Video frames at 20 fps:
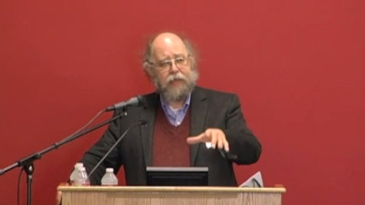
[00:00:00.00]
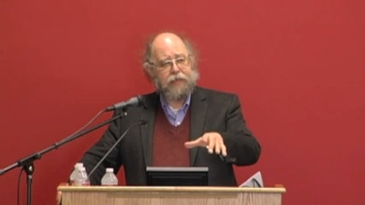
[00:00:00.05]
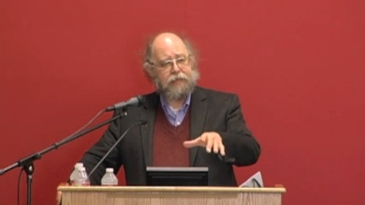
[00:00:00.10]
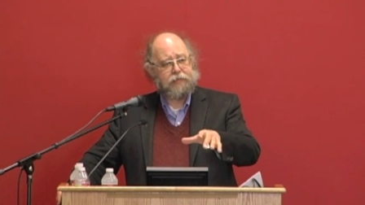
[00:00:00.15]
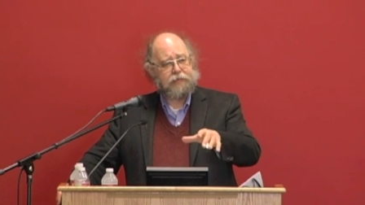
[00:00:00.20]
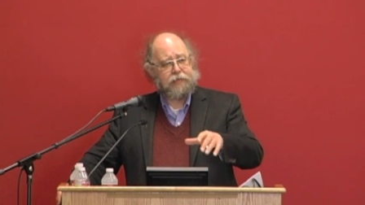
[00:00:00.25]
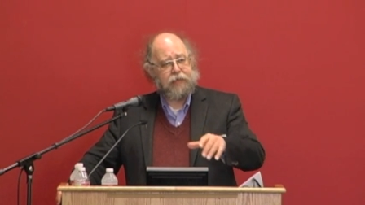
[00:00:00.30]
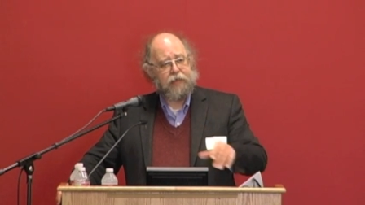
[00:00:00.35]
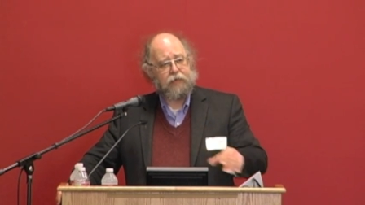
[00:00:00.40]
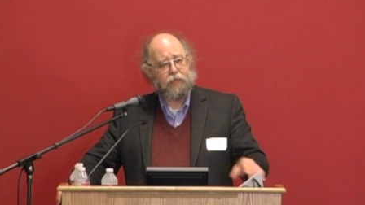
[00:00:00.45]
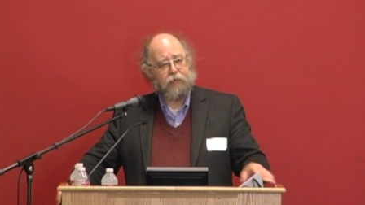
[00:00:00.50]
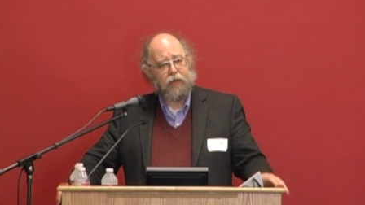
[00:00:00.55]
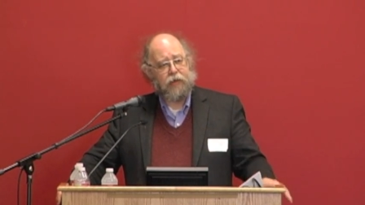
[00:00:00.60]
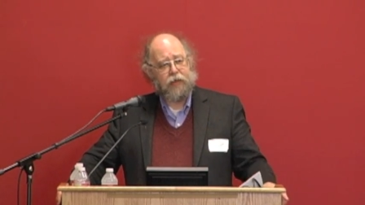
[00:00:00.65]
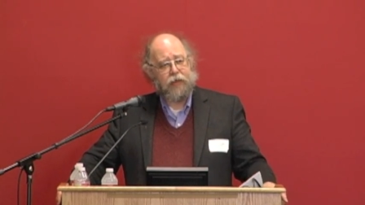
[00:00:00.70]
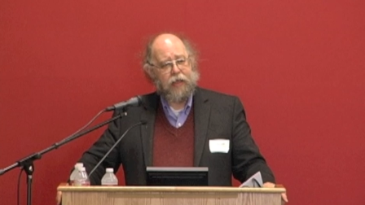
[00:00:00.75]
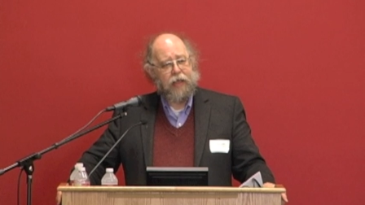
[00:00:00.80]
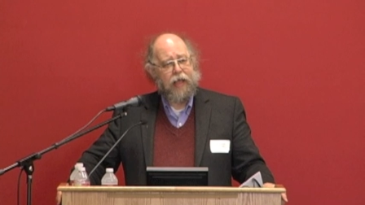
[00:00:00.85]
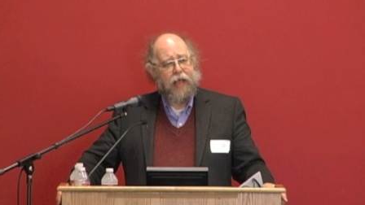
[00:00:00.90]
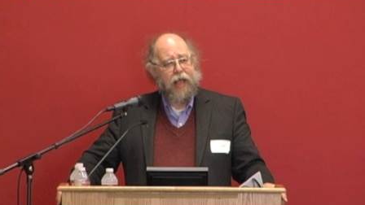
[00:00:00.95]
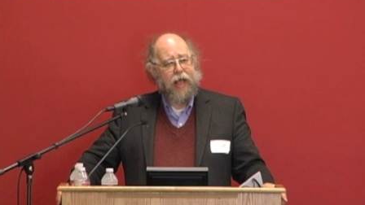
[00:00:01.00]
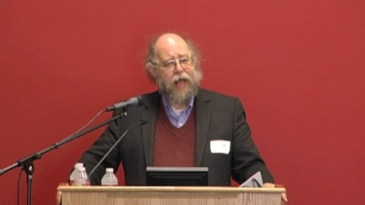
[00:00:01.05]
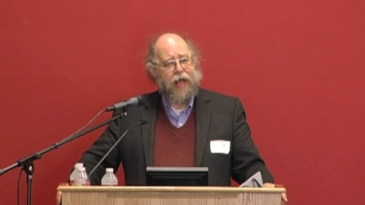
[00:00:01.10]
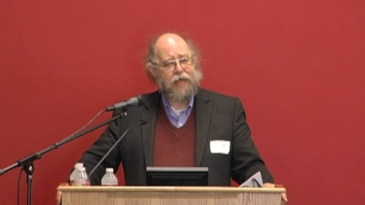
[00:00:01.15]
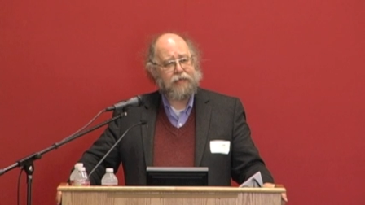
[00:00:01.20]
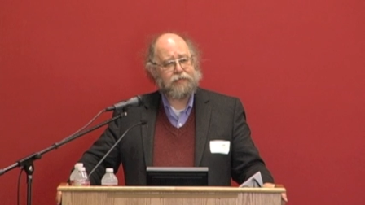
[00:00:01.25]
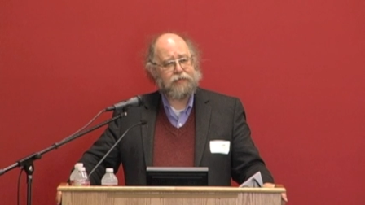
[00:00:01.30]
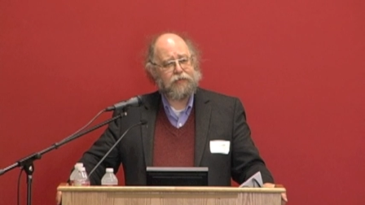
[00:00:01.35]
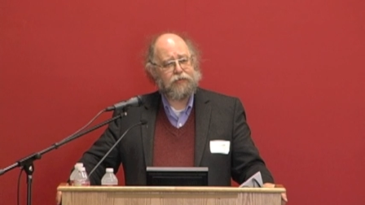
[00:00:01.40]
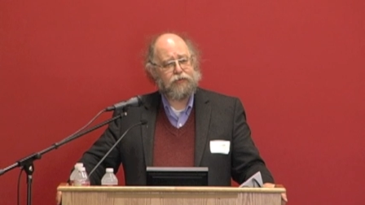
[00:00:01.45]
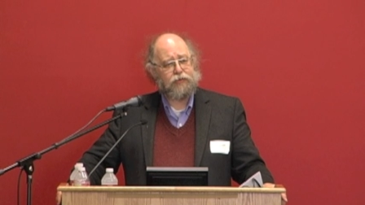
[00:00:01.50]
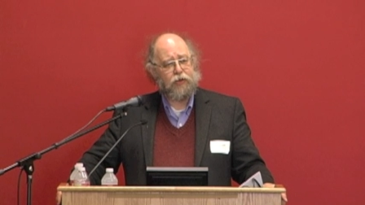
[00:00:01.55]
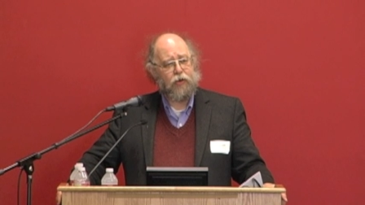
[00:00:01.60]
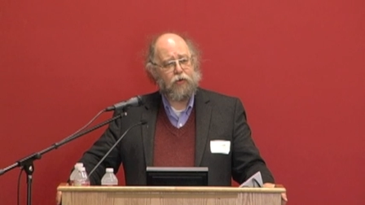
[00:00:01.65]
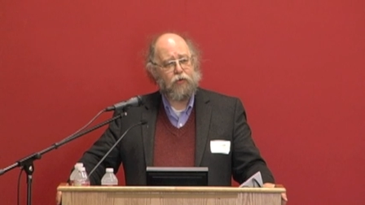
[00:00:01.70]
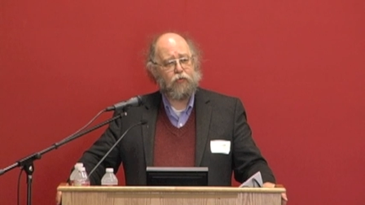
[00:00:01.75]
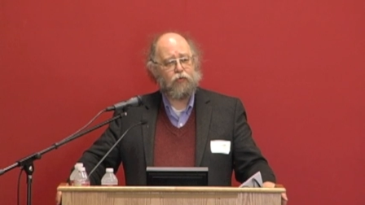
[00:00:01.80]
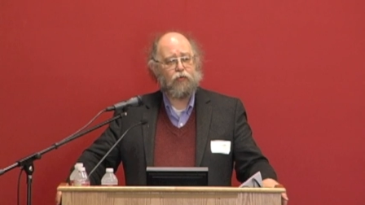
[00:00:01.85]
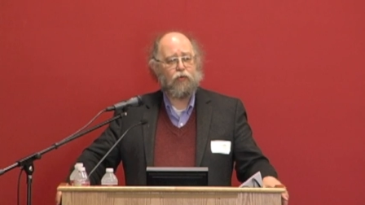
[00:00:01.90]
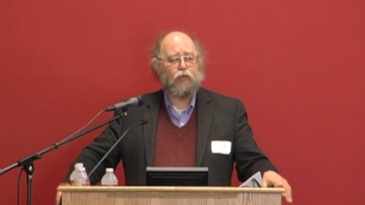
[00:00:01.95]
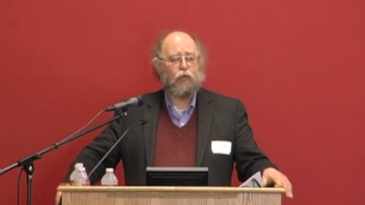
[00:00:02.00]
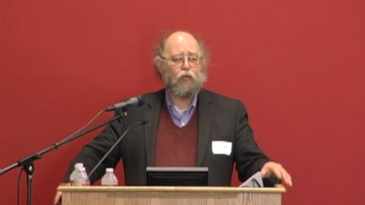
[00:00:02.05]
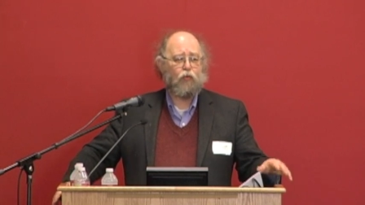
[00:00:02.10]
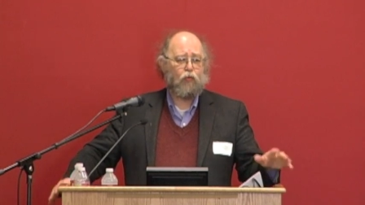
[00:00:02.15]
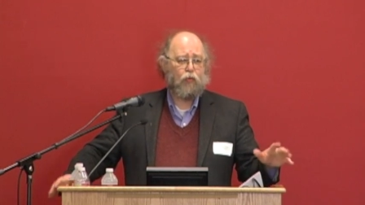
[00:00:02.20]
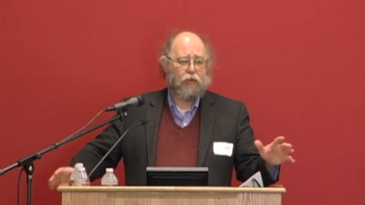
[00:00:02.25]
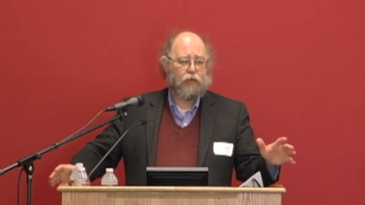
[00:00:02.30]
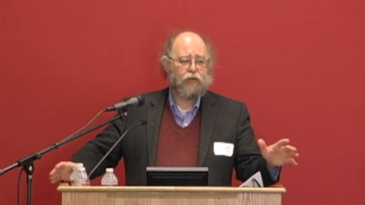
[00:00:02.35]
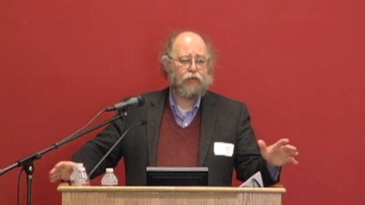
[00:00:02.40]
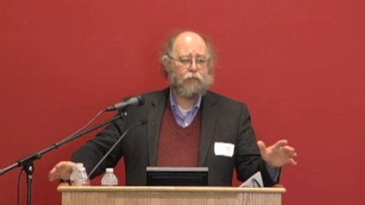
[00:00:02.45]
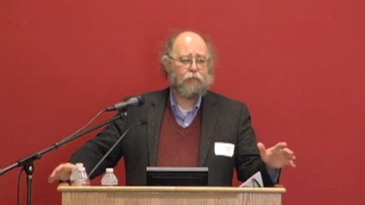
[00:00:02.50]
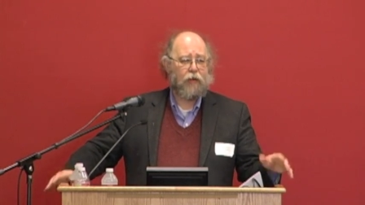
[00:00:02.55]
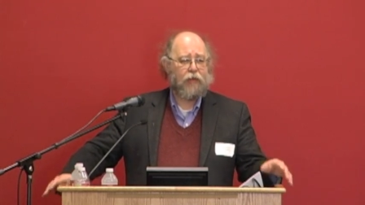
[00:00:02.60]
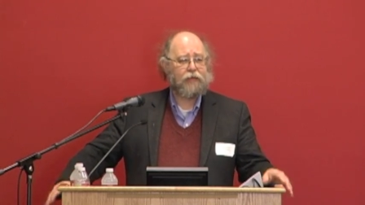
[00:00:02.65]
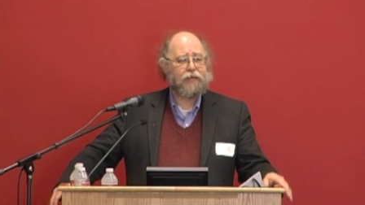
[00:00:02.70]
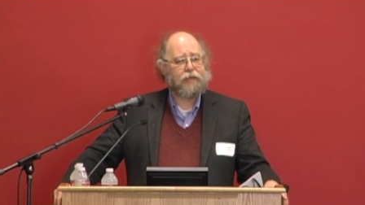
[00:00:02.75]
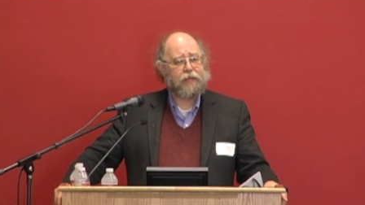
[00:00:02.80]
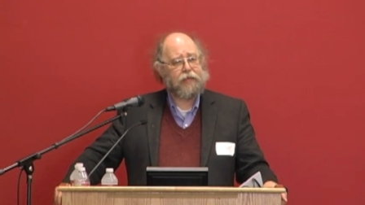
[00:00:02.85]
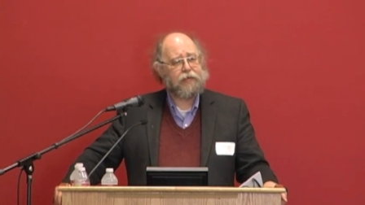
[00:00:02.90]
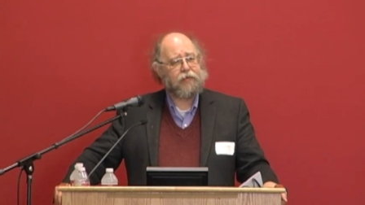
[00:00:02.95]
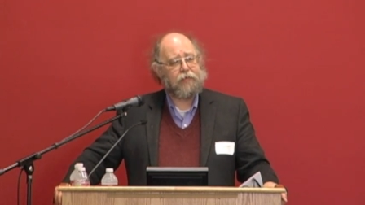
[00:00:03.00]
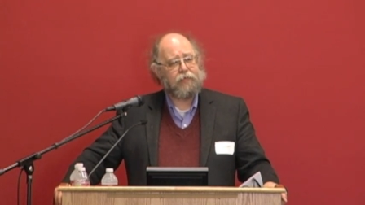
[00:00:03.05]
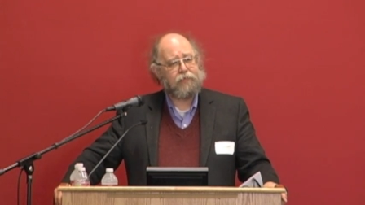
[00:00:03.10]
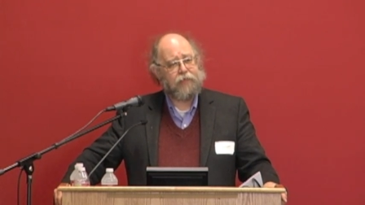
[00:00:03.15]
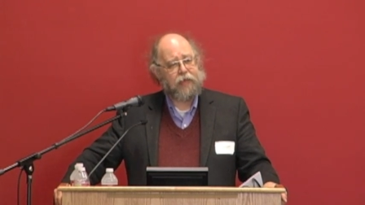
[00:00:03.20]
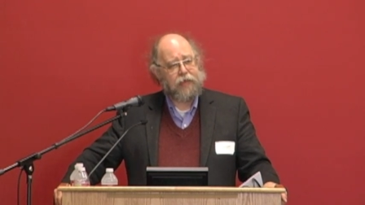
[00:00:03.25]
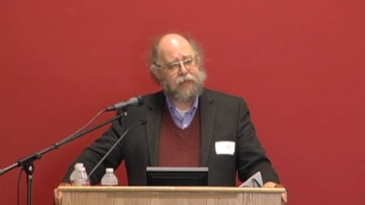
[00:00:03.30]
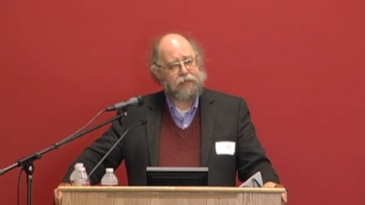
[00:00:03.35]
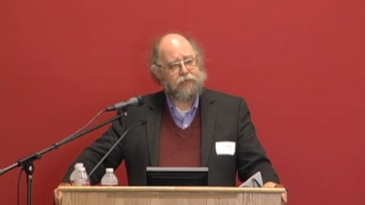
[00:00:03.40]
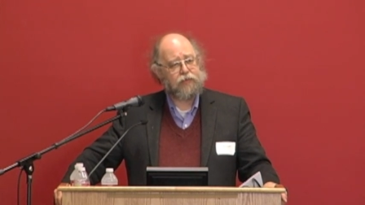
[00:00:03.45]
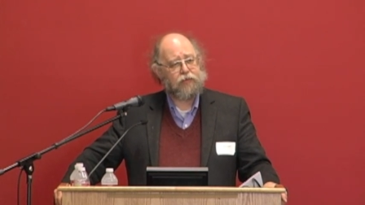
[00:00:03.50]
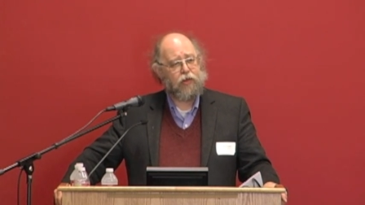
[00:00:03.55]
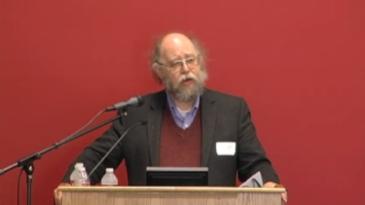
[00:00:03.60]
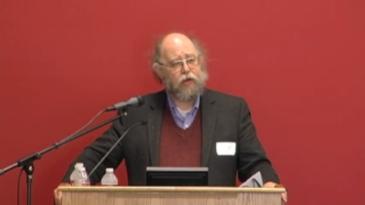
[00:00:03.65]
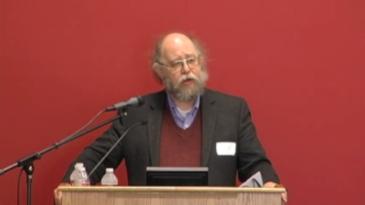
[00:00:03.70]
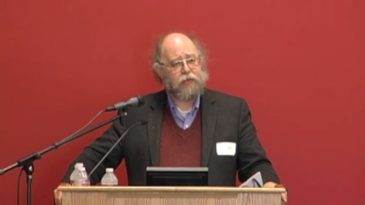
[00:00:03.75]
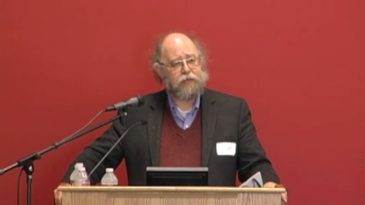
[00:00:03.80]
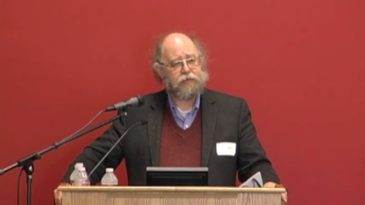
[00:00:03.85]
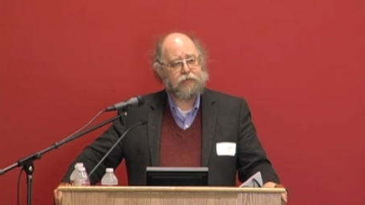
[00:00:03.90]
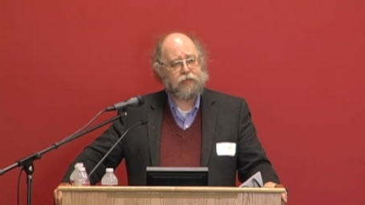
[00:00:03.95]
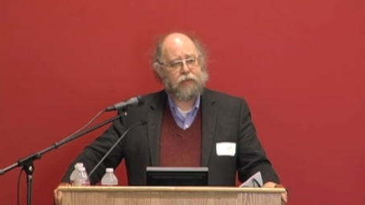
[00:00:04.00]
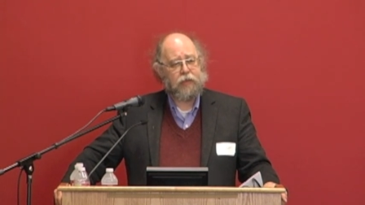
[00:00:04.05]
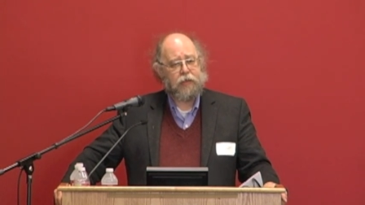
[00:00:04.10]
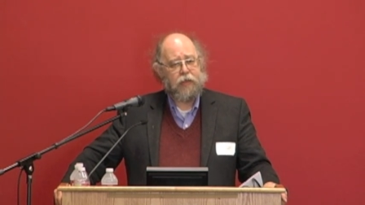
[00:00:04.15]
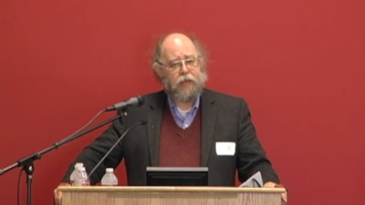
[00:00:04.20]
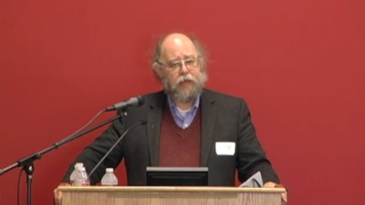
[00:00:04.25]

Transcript: etc., has its own, what you might think of as laws.